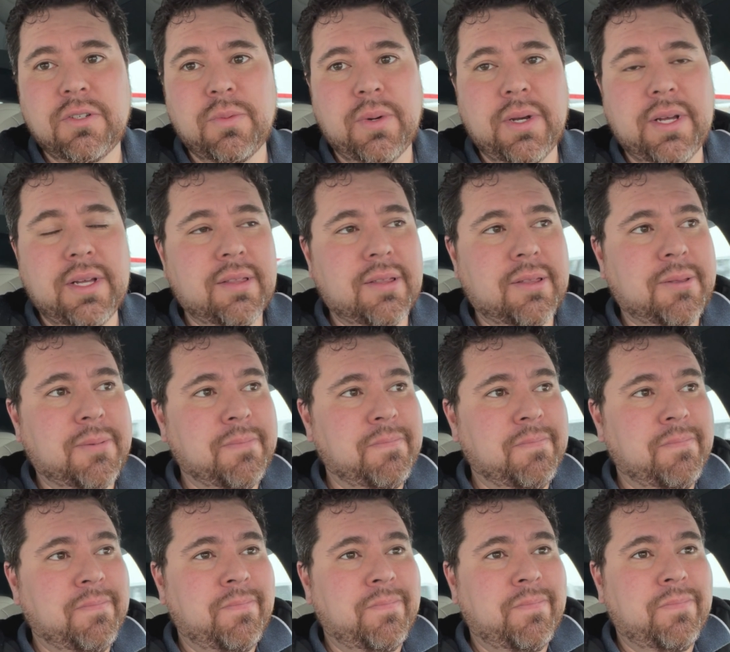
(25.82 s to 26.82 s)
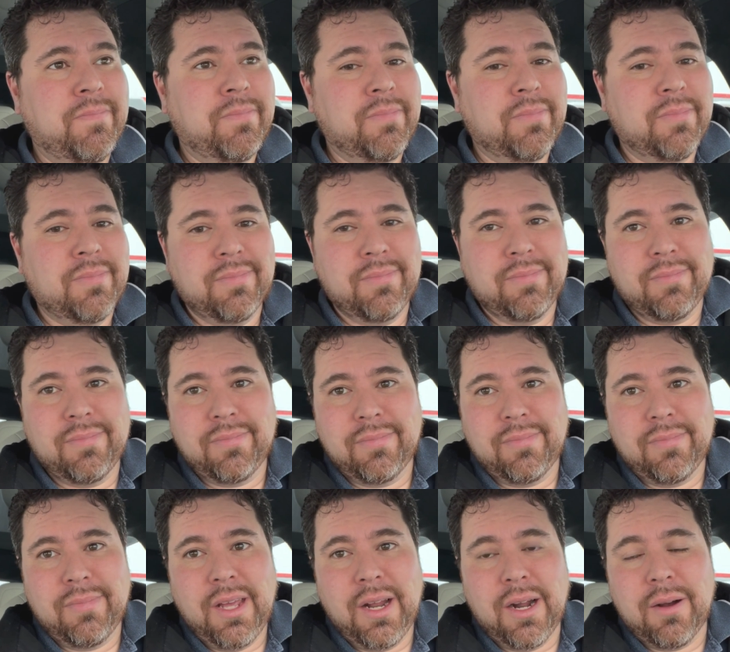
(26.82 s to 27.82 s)
with
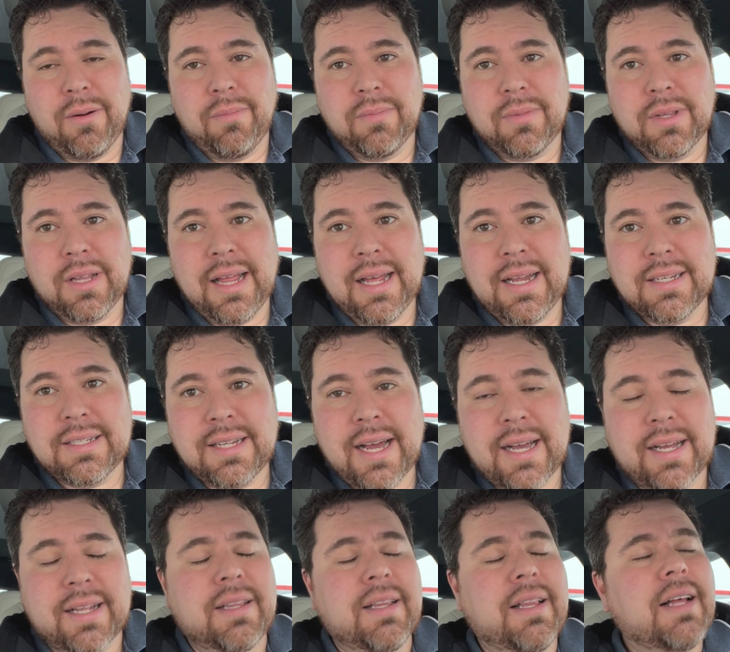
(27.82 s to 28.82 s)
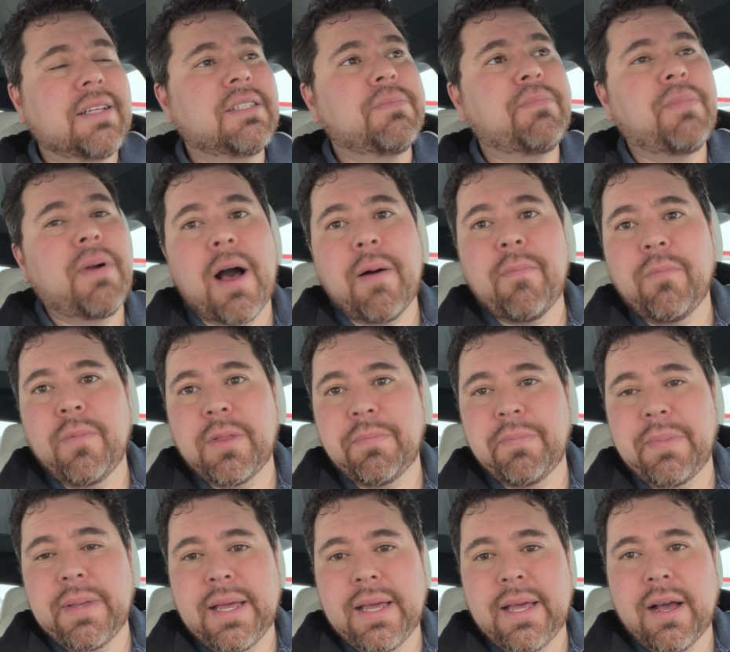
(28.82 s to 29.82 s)
you know, the latest tech. That's the problem with
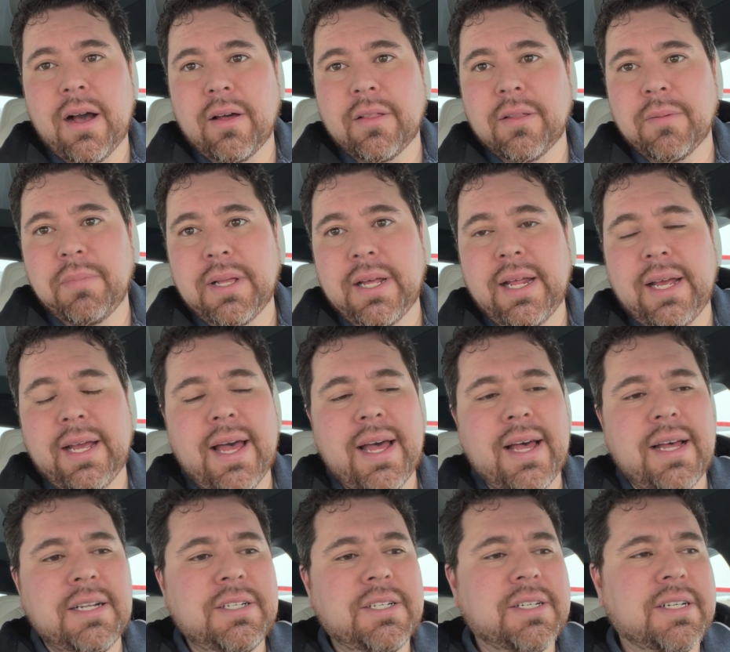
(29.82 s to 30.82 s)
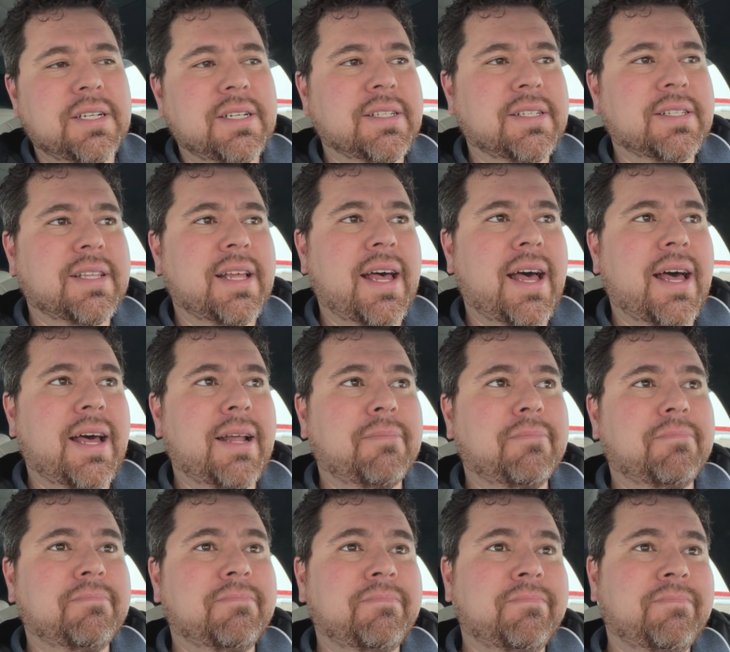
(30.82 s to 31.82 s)
being on the bleeding edge is that
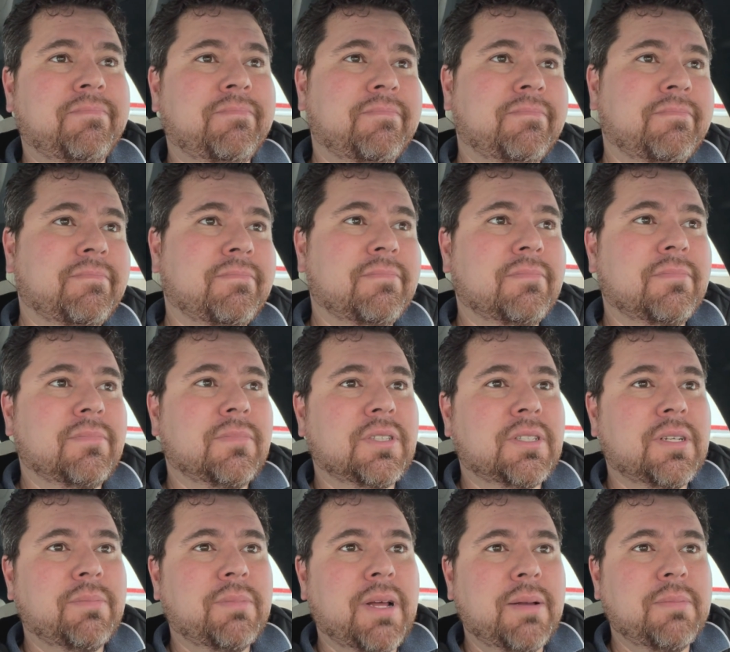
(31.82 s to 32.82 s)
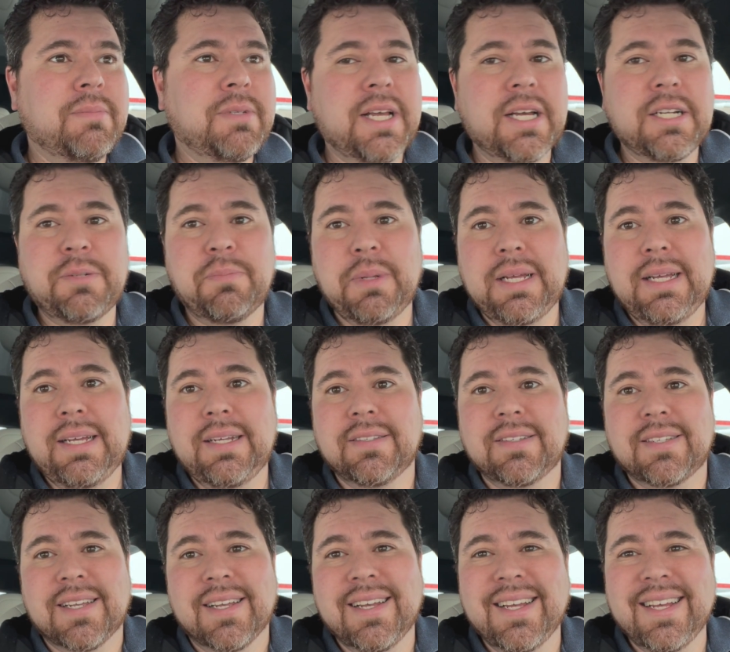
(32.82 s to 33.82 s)
sometimes the edge
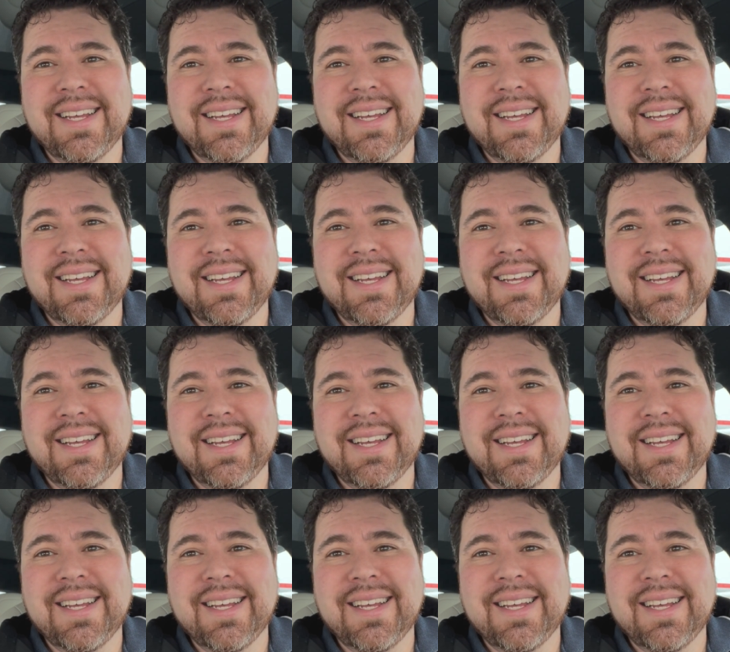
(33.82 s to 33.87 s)
bleeds.